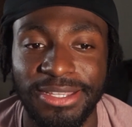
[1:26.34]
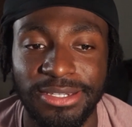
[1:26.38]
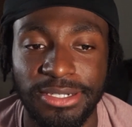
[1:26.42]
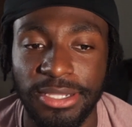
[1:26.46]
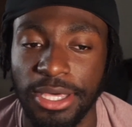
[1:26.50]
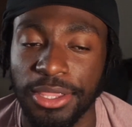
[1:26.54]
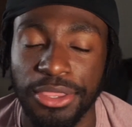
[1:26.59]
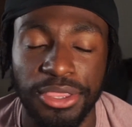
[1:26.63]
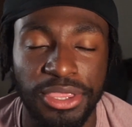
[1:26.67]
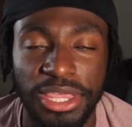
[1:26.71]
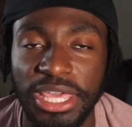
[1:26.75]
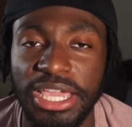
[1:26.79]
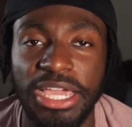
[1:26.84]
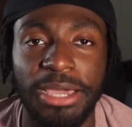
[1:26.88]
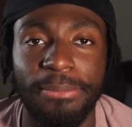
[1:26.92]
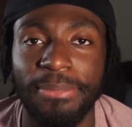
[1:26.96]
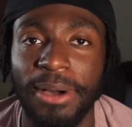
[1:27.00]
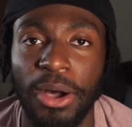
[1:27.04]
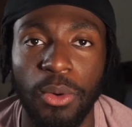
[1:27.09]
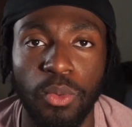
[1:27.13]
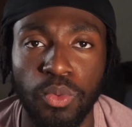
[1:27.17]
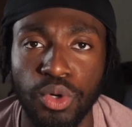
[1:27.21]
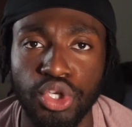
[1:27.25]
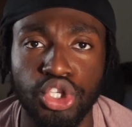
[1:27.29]
to think
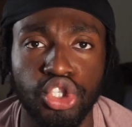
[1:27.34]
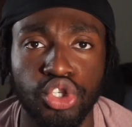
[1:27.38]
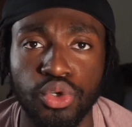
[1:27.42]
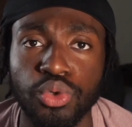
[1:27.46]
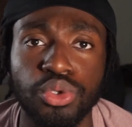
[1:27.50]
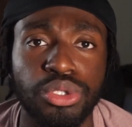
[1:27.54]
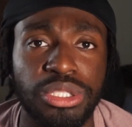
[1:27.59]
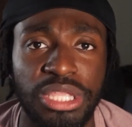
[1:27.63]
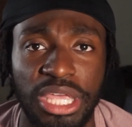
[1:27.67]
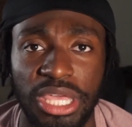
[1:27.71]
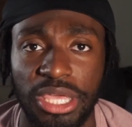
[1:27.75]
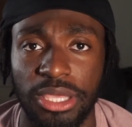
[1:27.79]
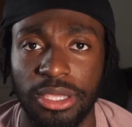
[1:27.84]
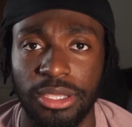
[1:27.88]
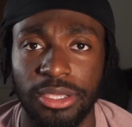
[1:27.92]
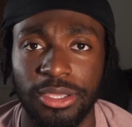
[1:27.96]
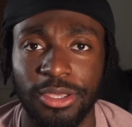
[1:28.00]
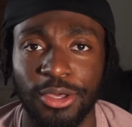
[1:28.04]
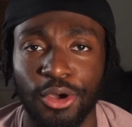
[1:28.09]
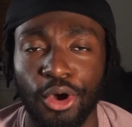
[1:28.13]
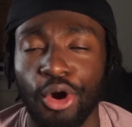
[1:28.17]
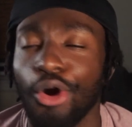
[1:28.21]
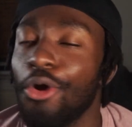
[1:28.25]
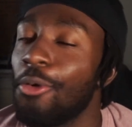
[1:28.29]
about what you think
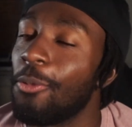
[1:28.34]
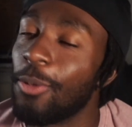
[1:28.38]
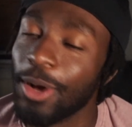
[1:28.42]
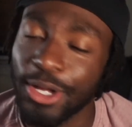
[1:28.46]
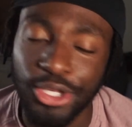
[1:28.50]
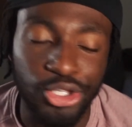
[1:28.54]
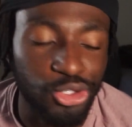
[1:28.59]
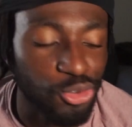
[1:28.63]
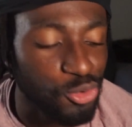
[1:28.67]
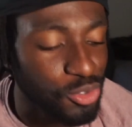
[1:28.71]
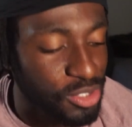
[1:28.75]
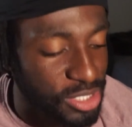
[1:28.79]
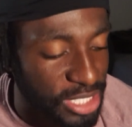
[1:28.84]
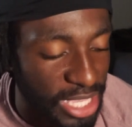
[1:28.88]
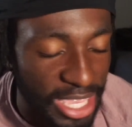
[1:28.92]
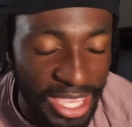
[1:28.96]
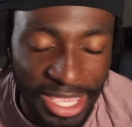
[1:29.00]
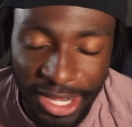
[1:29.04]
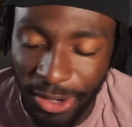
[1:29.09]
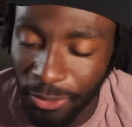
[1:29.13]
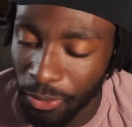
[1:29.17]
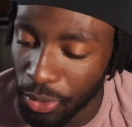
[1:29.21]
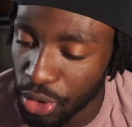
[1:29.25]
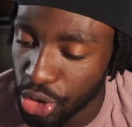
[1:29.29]
or what you
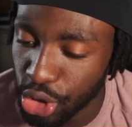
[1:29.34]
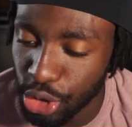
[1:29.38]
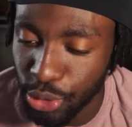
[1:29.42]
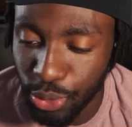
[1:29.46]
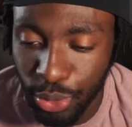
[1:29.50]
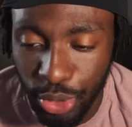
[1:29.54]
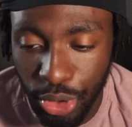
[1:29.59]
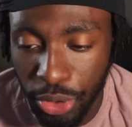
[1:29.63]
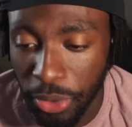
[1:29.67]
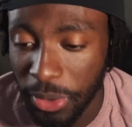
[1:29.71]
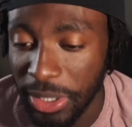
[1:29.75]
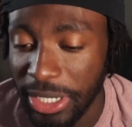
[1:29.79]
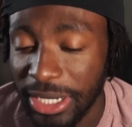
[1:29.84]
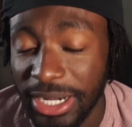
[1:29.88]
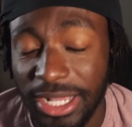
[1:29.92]
saying or what you doing.